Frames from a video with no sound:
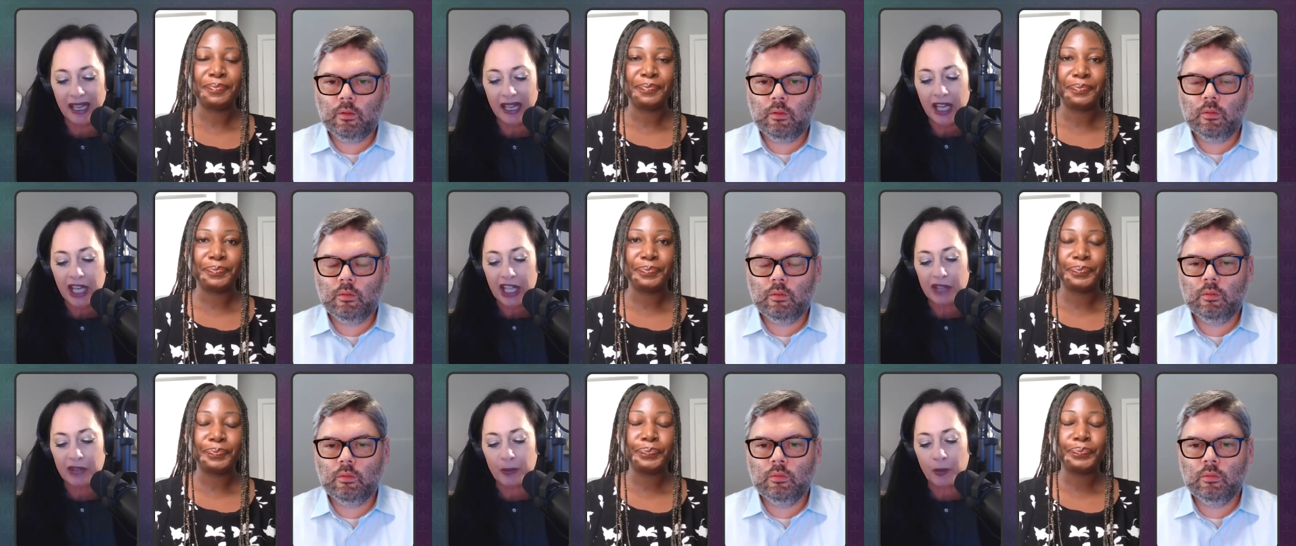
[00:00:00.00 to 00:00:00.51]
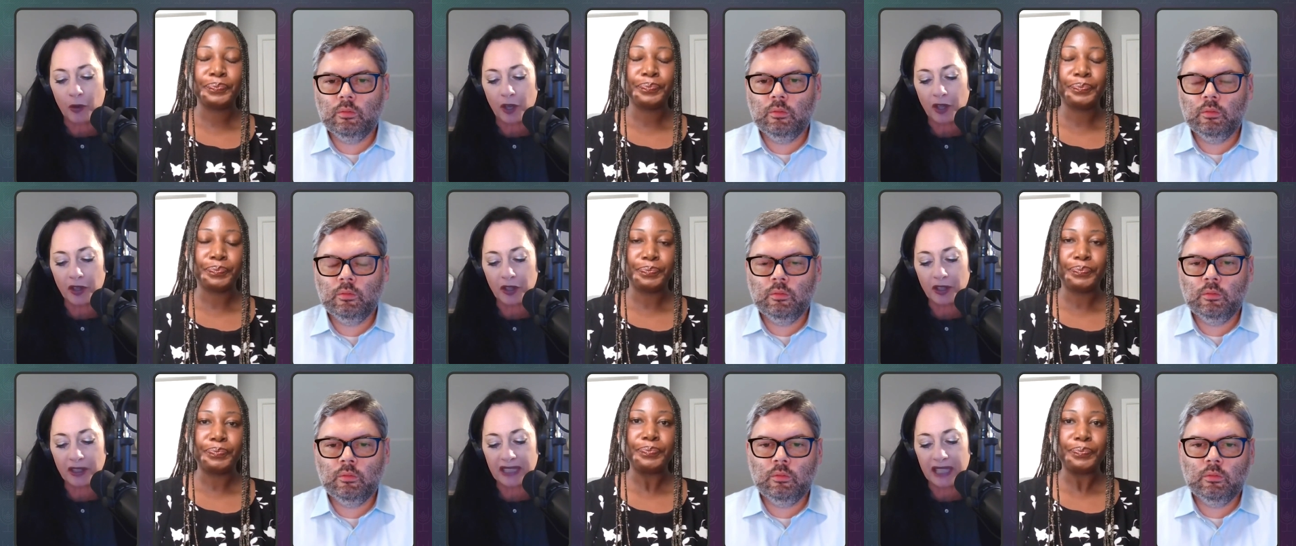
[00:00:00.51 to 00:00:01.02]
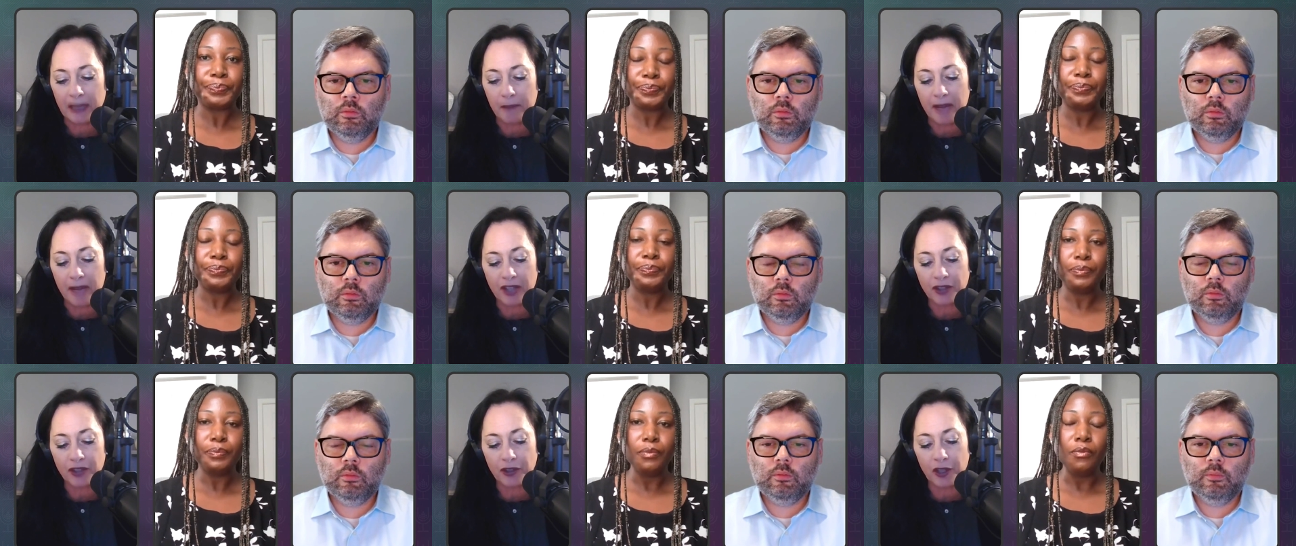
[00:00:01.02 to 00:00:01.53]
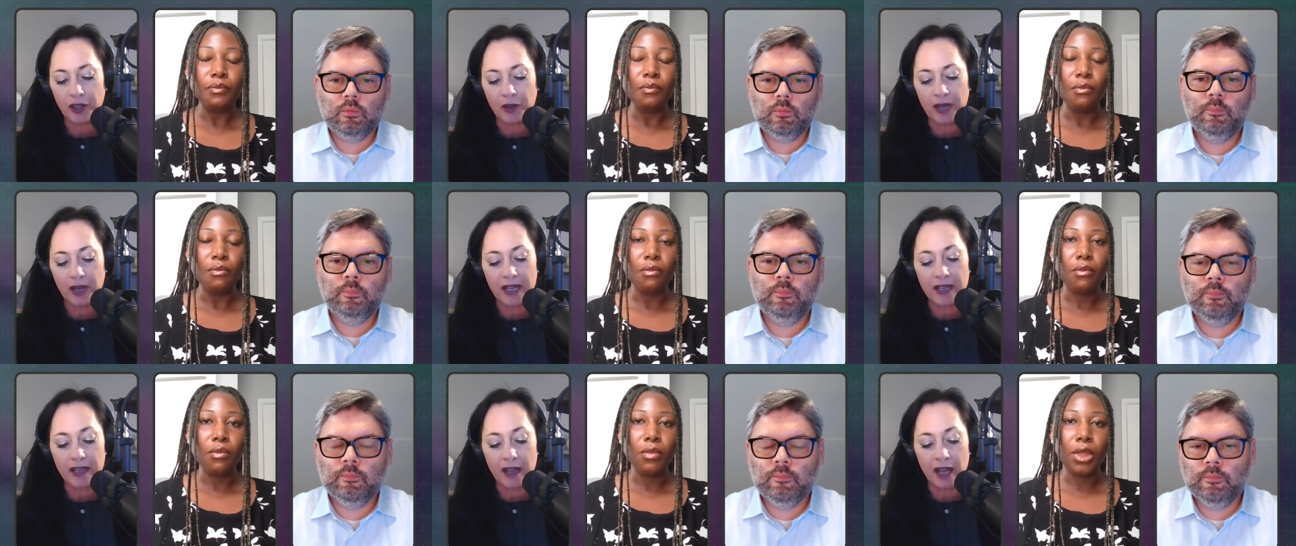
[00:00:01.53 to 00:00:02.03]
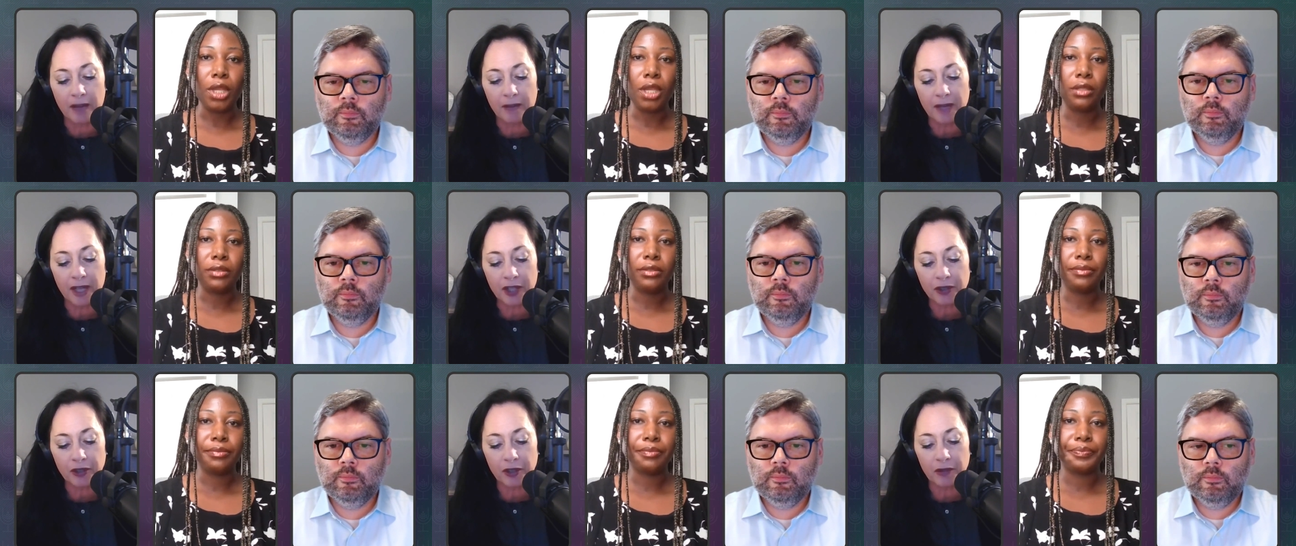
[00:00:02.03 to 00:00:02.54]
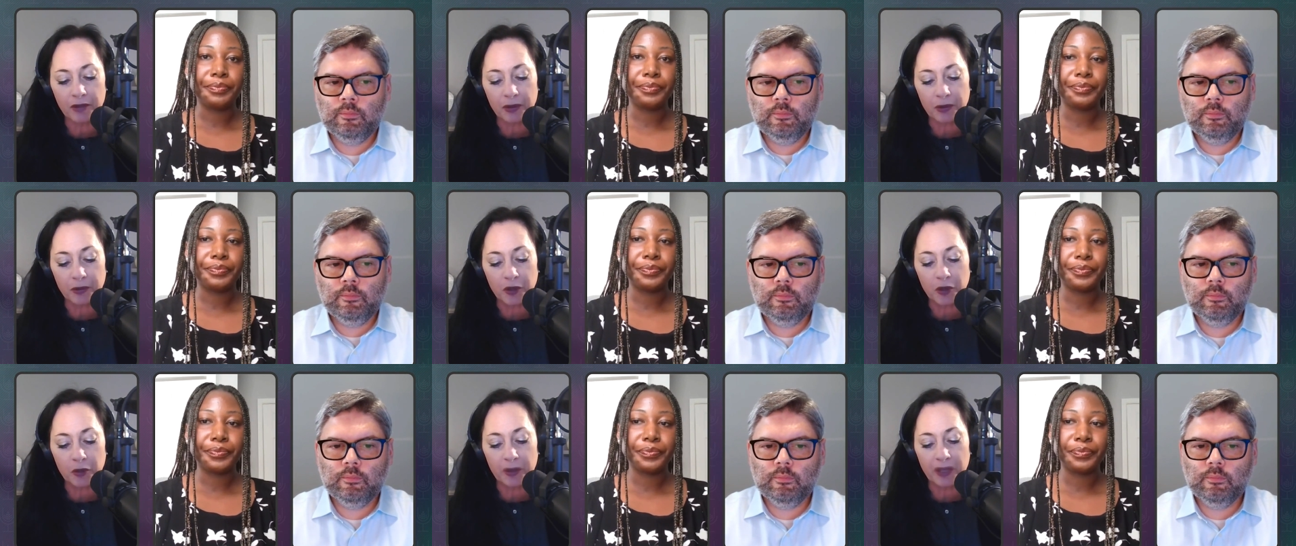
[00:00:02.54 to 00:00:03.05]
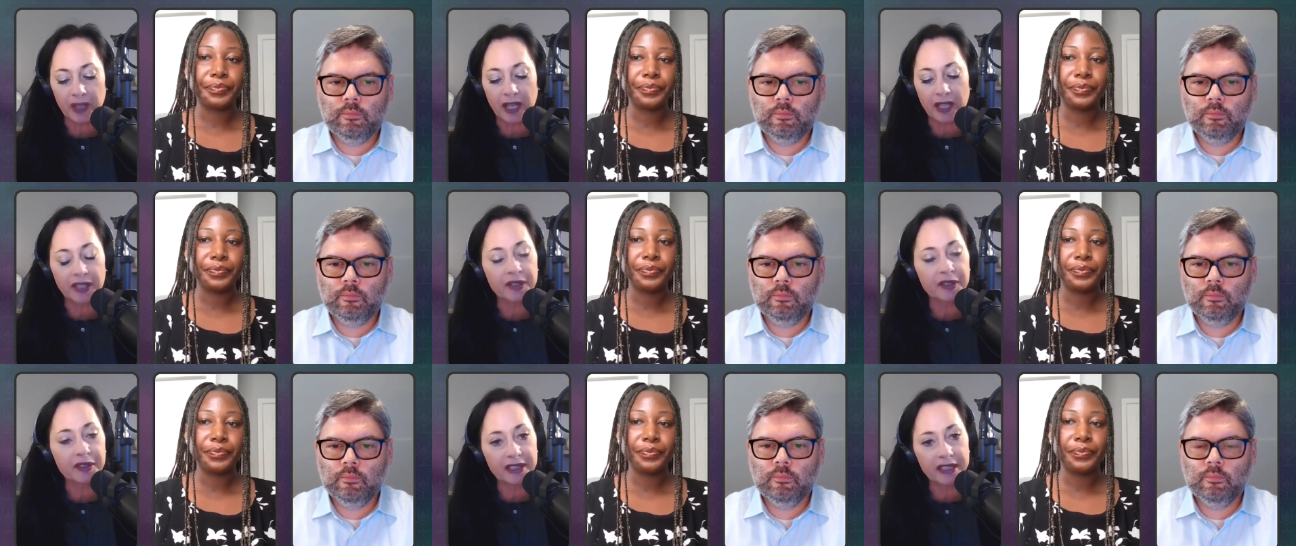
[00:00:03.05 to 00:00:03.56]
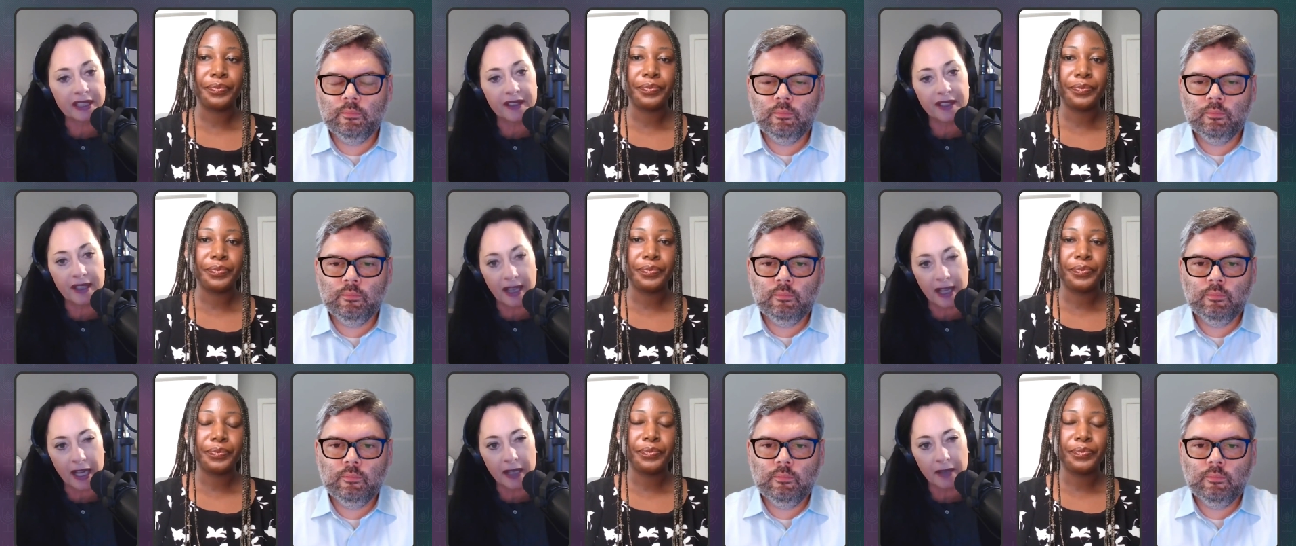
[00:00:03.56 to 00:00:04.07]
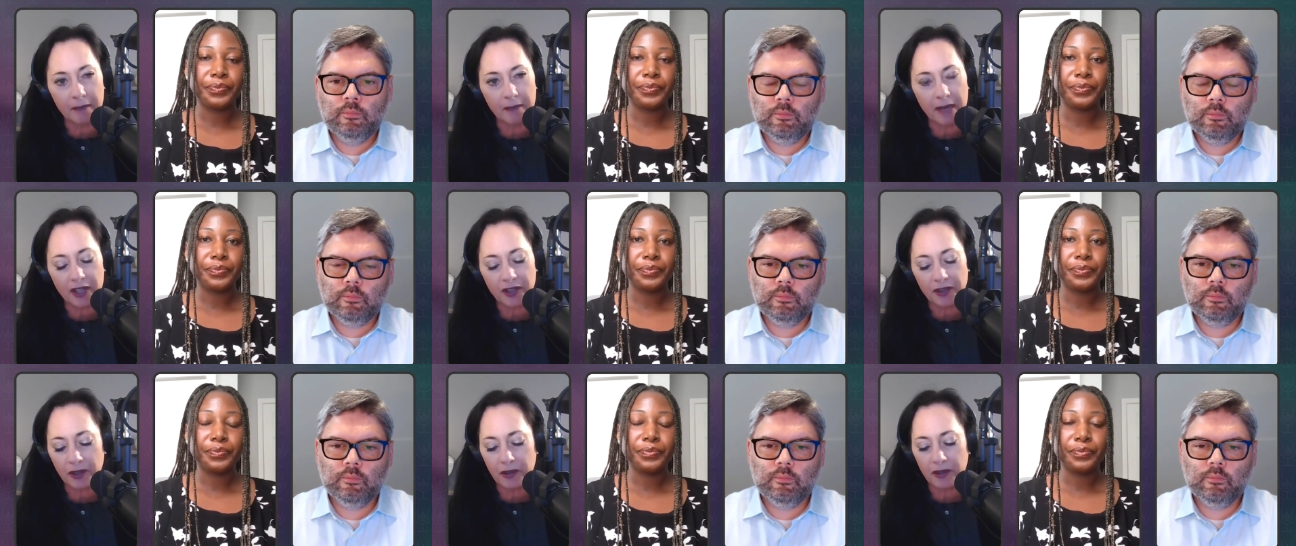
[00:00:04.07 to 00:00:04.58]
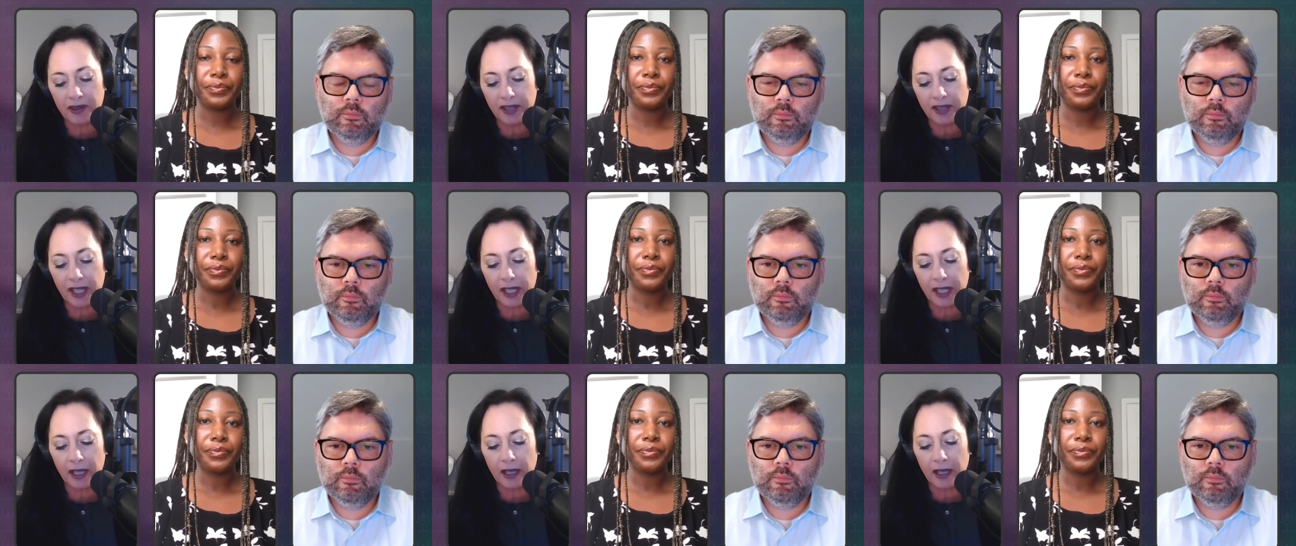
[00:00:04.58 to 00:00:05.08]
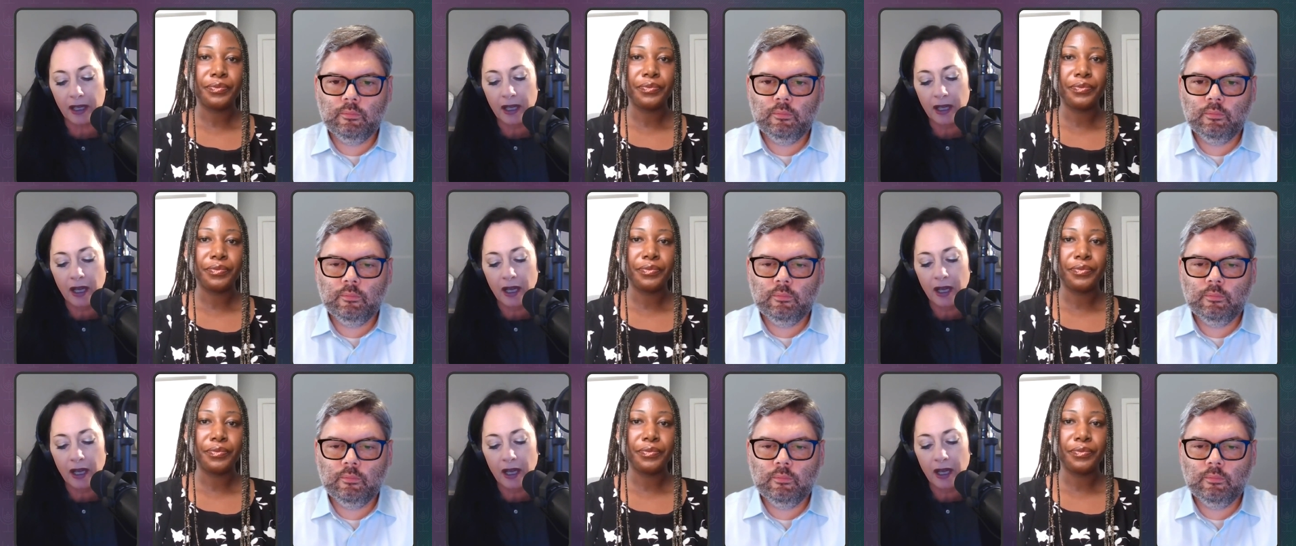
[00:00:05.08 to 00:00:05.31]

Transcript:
Speaker 1: the report looks at metro and non-metro with rural being included in the non-metro data